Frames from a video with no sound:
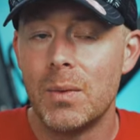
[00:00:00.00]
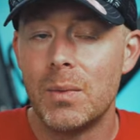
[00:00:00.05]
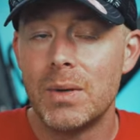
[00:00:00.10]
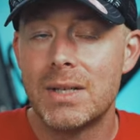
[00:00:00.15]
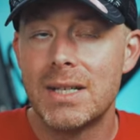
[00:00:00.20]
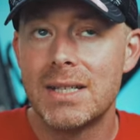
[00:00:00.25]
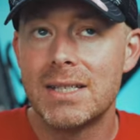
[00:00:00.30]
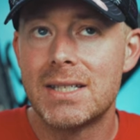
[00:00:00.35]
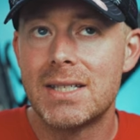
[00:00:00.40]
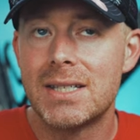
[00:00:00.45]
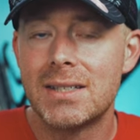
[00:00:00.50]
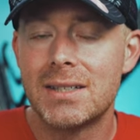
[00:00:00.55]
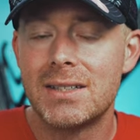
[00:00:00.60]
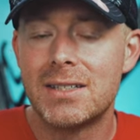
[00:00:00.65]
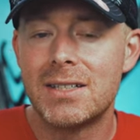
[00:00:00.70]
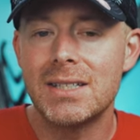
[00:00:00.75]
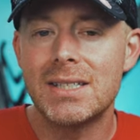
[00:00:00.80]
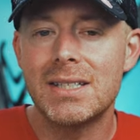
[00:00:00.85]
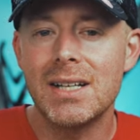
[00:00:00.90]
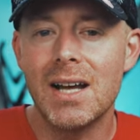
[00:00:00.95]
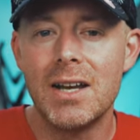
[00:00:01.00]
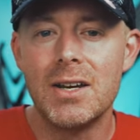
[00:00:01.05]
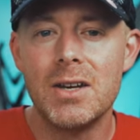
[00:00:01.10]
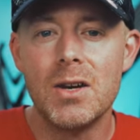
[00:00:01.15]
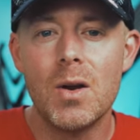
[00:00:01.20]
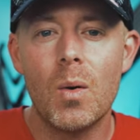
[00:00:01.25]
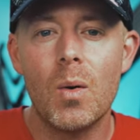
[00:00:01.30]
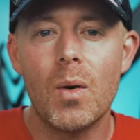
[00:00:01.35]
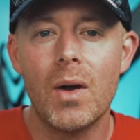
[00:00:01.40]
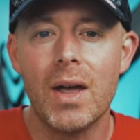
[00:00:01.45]
which is just
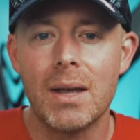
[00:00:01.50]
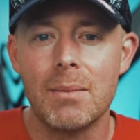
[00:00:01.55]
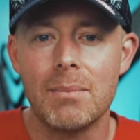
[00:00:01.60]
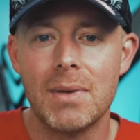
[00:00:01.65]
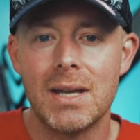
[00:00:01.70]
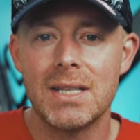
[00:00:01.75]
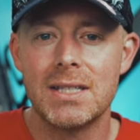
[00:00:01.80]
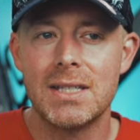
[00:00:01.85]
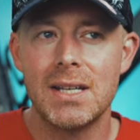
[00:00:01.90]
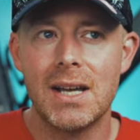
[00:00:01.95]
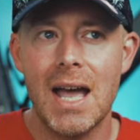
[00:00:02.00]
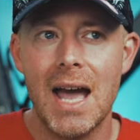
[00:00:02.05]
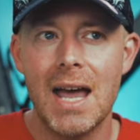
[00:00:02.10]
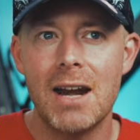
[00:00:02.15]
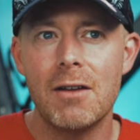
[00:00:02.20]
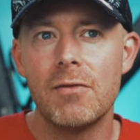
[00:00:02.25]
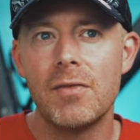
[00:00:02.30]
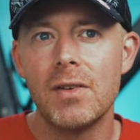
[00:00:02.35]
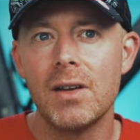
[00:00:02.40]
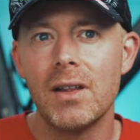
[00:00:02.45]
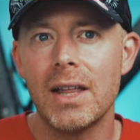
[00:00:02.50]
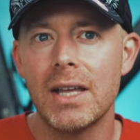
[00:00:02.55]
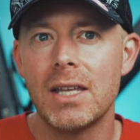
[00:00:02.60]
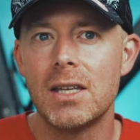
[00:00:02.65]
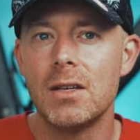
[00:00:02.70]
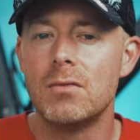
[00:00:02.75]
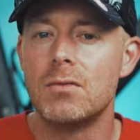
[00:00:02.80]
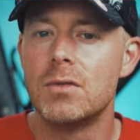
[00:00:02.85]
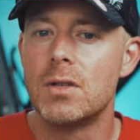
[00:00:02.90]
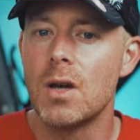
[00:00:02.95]
annoying because you kind of feel
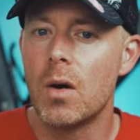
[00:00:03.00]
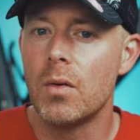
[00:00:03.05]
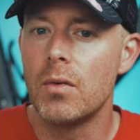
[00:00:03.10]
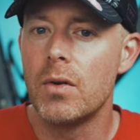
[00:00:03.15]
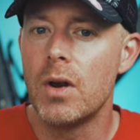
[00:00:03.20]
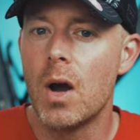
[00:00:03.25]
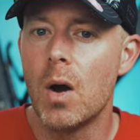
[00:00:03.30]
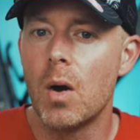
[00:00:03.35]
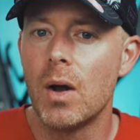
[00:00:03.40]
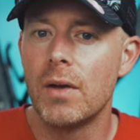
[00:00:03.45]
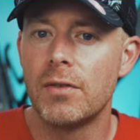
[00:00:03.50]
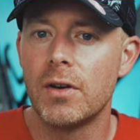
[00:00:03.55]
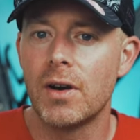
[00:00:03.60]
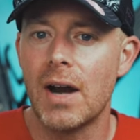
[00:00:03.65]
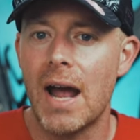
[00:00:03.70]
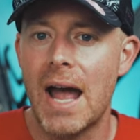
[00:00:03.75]
like you don't know if you're